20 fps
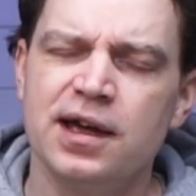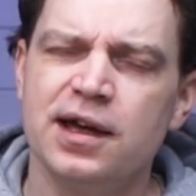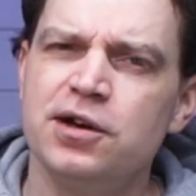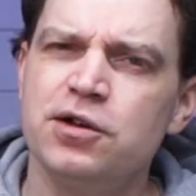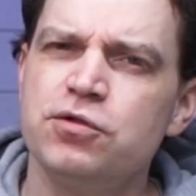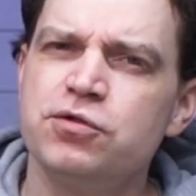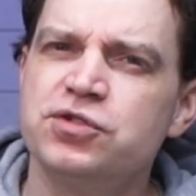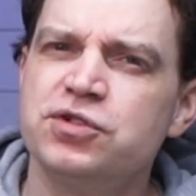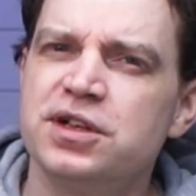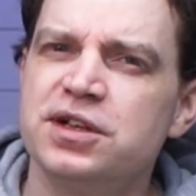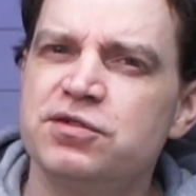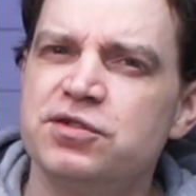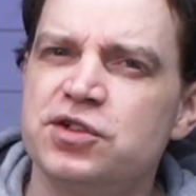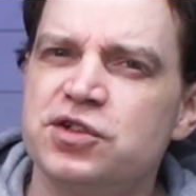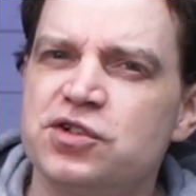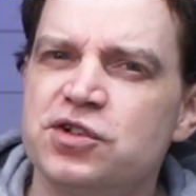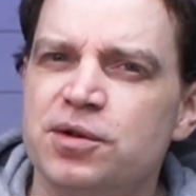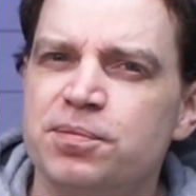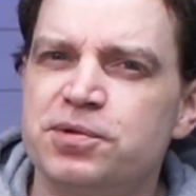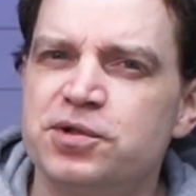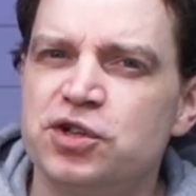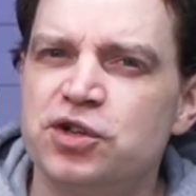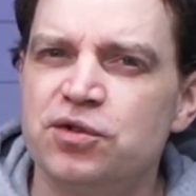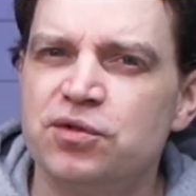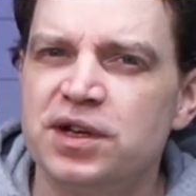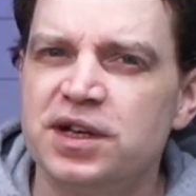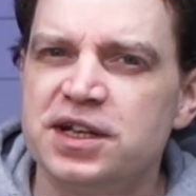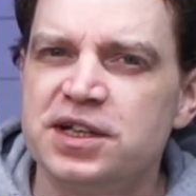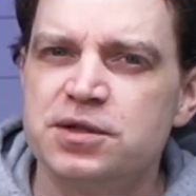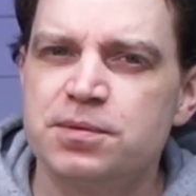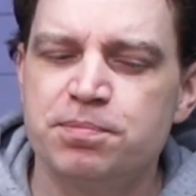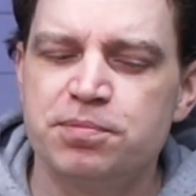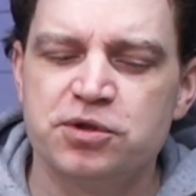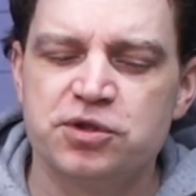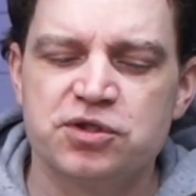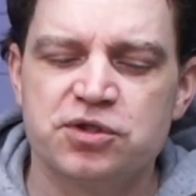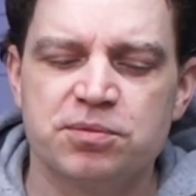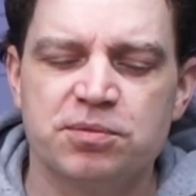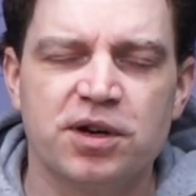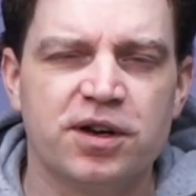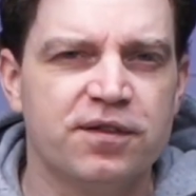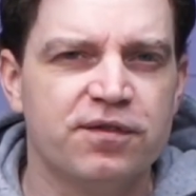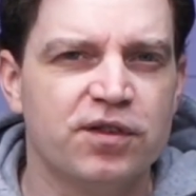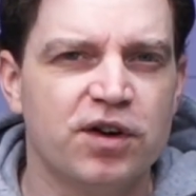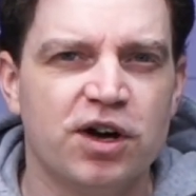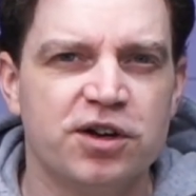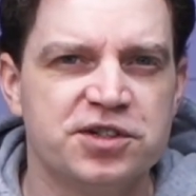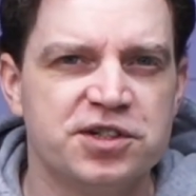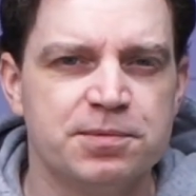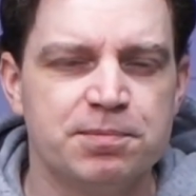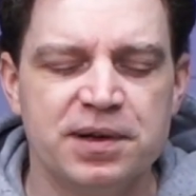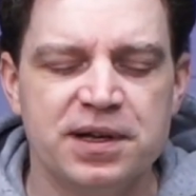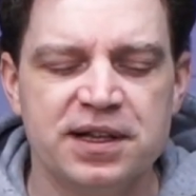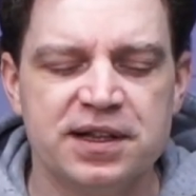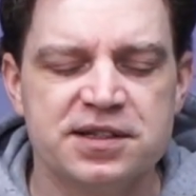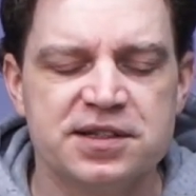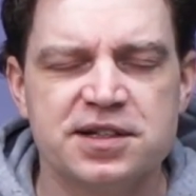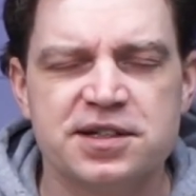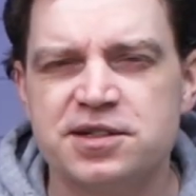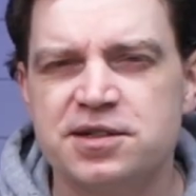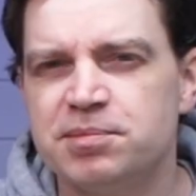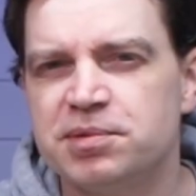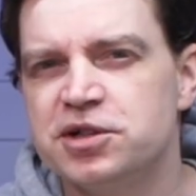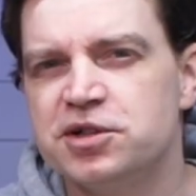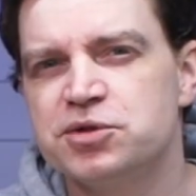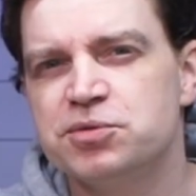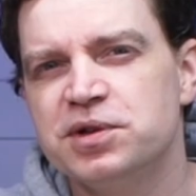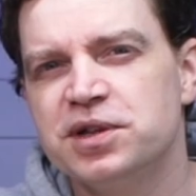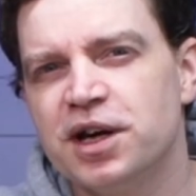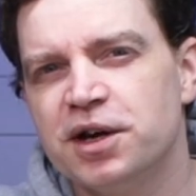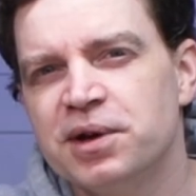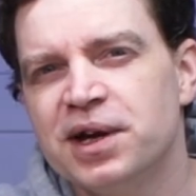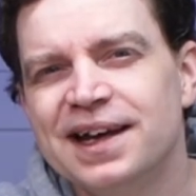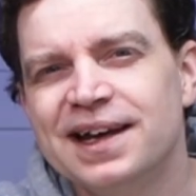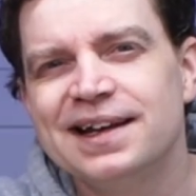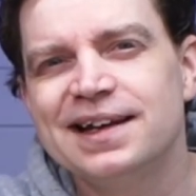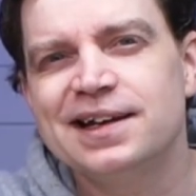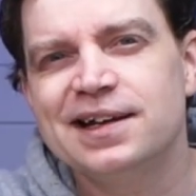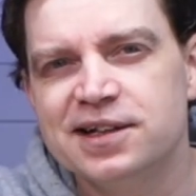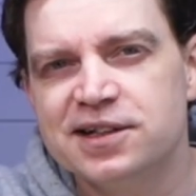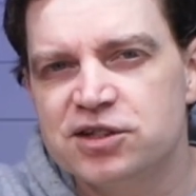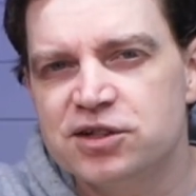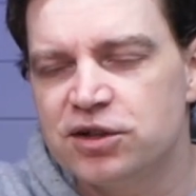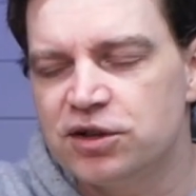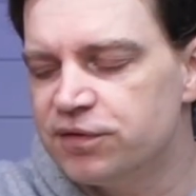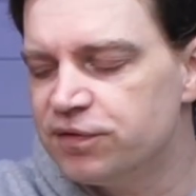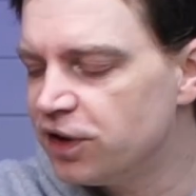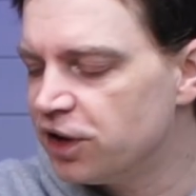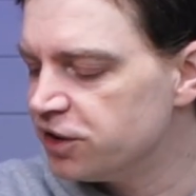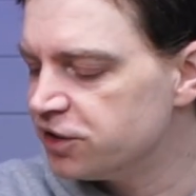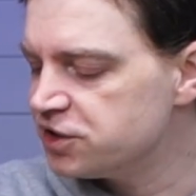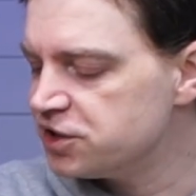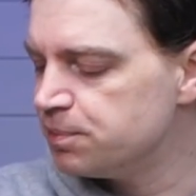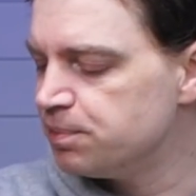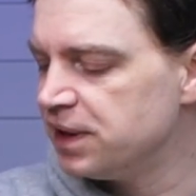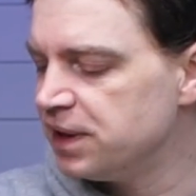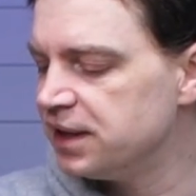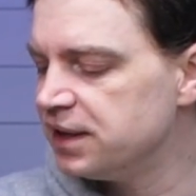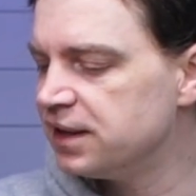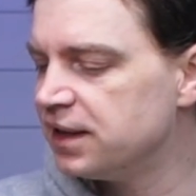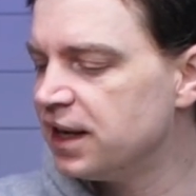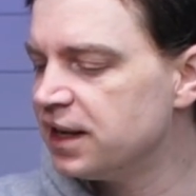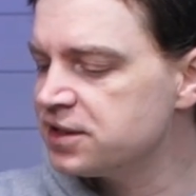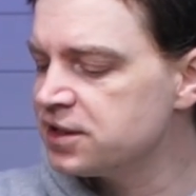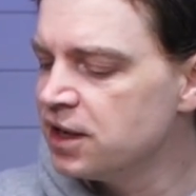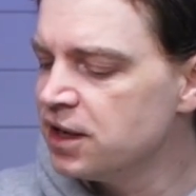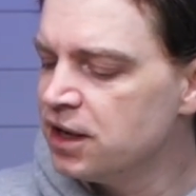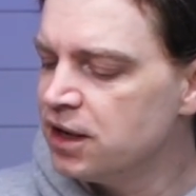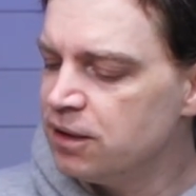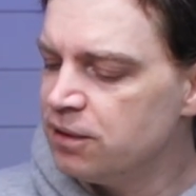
And it also gives us an opportunity to put some kind of RGB in the system because we know kids love RGB and that.